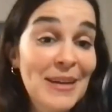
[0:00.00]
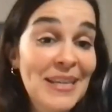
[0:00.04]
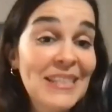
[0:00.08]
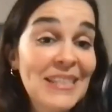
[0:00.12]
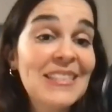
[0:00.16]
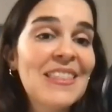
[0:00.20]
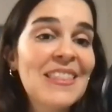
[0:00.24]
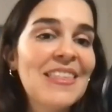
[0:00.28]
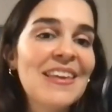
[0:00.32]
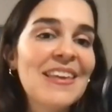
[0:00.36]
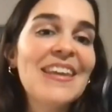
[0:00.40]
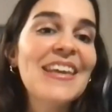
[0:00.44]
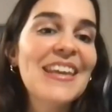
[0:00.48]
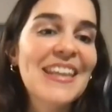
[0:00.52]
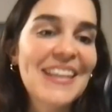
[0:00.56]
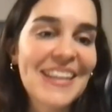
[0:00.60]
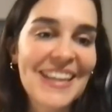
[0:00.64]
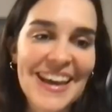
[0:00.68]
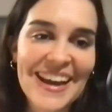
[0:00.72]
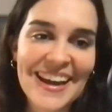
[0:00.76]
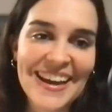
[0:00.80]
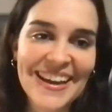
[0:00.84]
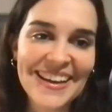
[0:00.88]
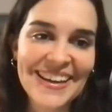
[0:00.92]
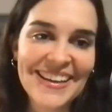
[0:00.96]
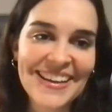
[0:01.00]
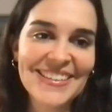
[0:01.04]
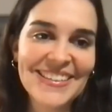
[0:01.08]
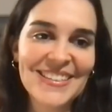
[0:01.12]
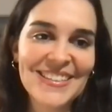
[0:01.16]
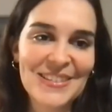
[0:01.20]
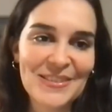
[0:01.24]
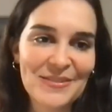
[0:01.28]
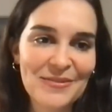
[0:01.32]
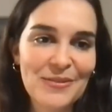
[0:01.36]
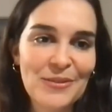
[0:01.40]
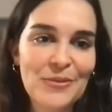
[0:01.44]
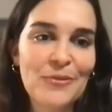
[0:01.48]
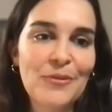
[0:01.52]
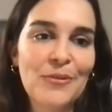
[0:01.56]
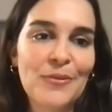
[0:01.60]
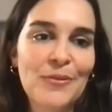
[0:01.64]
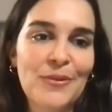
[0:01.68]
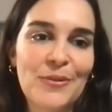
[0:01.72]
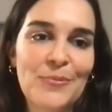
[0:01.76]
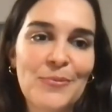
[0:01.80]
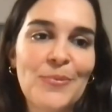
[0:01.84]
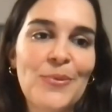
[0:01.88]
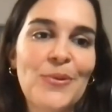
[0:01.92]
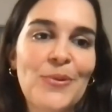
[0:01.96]
best thing in Gaia is the view
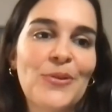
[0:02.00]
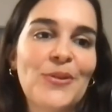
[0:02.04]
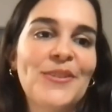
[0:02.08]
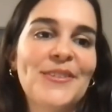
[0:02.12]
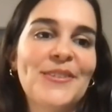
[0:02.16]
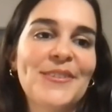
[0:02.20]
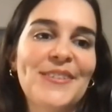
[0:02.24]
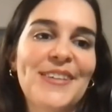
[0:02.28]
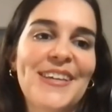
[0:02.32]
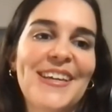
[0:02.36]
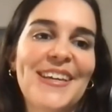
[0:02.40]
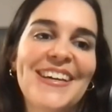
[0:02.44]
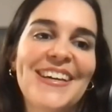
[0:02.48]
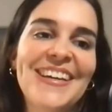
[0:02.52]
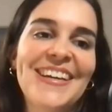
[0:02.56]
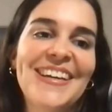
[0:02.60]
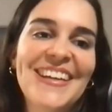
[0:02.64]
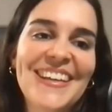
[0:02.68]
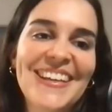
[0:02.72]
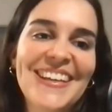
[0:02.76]
to Porto, yeah.